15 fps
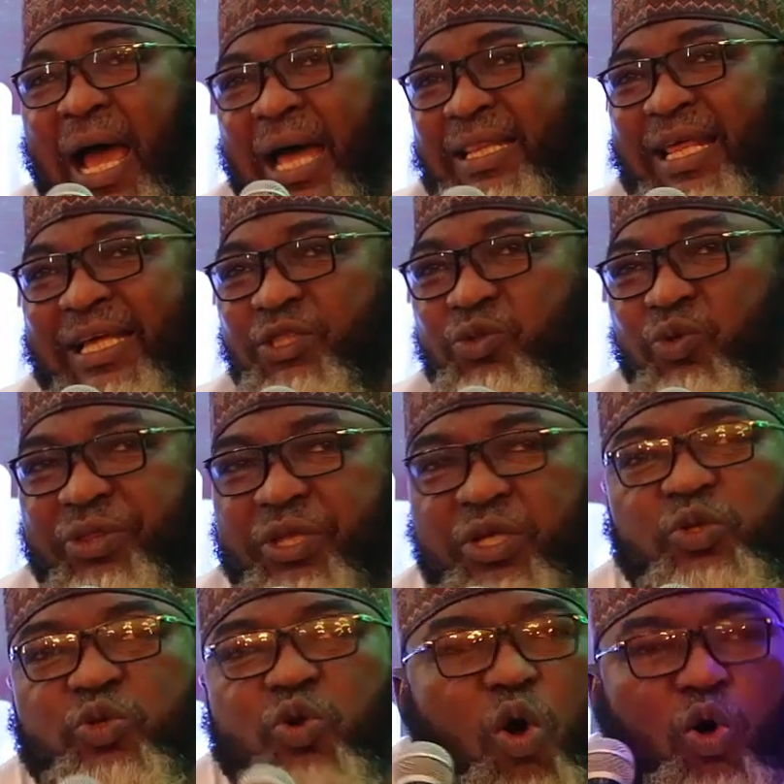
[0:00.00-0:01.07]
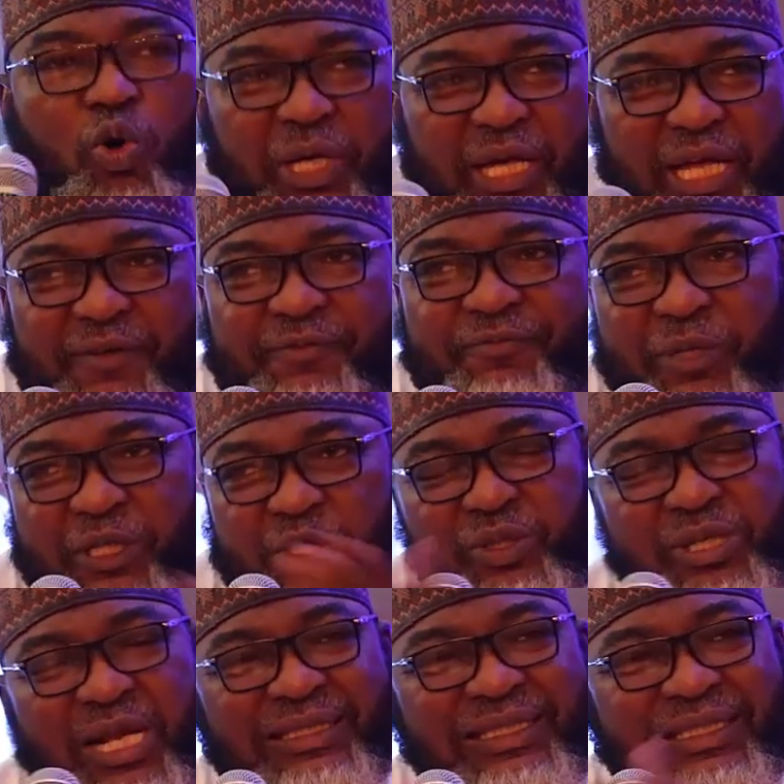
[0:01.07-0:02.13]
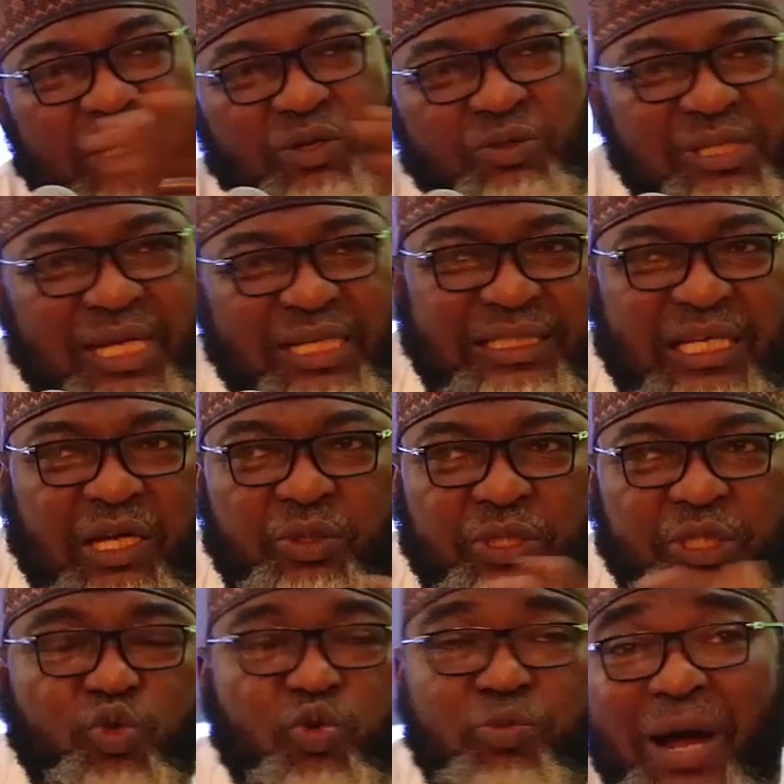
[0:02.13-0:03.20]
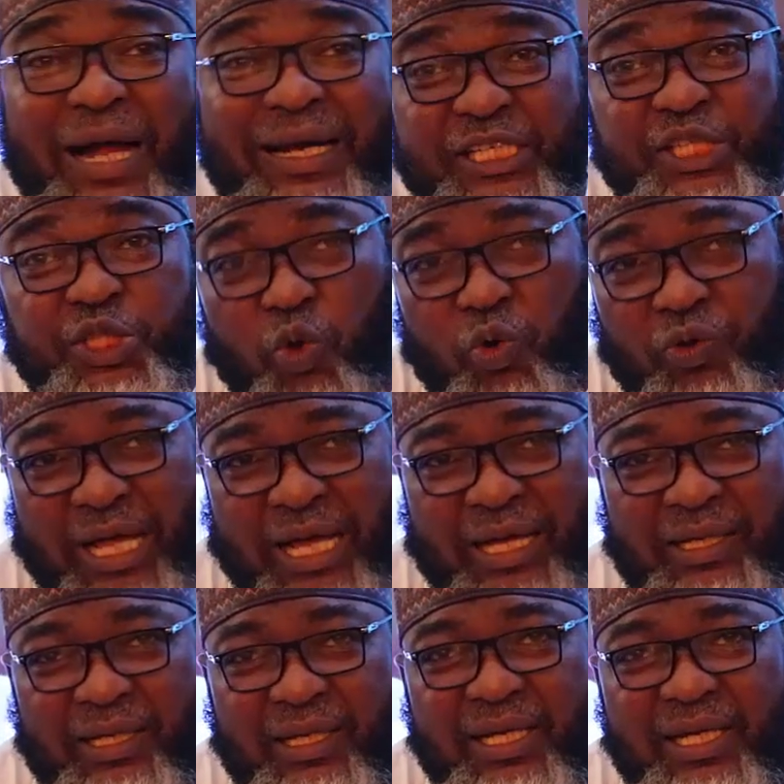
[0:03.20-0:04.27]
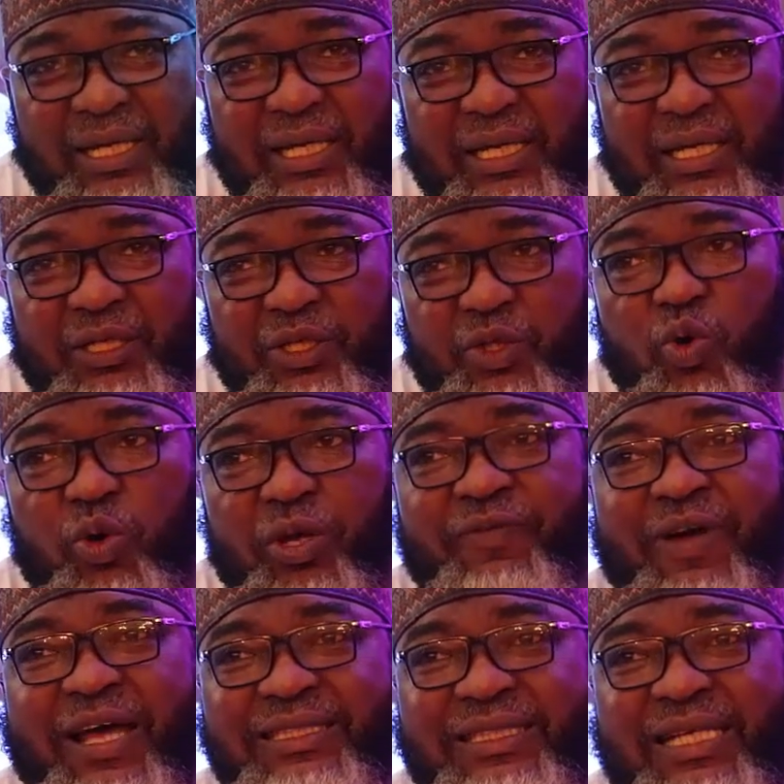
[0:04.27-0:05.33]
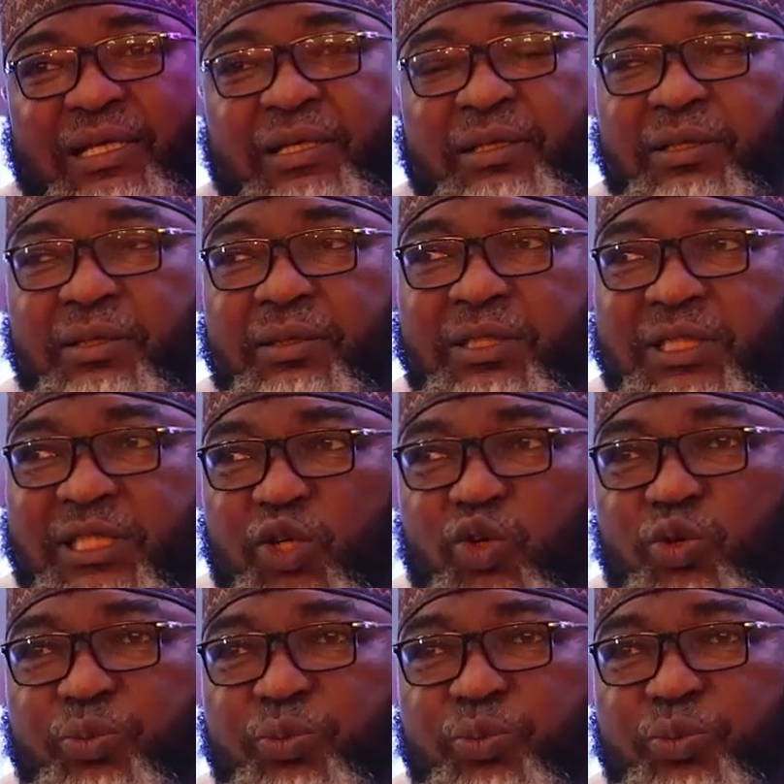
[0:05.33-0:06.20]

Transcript: And there's nothing wrong if between Ansar-ud-Deen and Ansar-ud-Deen you marry each other. You know, if I say single